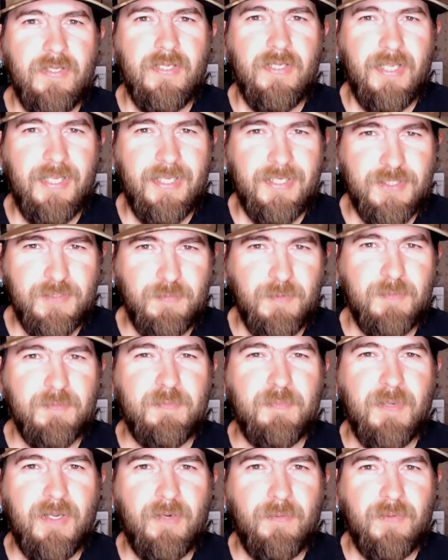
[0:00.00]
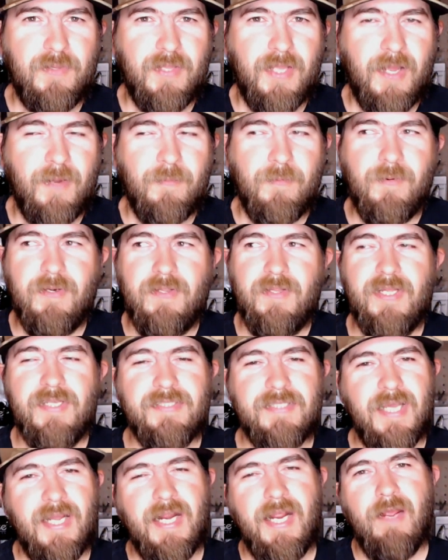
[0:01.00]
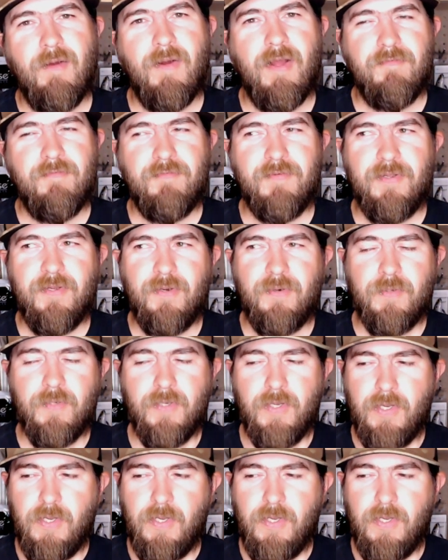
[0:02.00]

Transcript: it swims better without one. And that's kind of how I feel.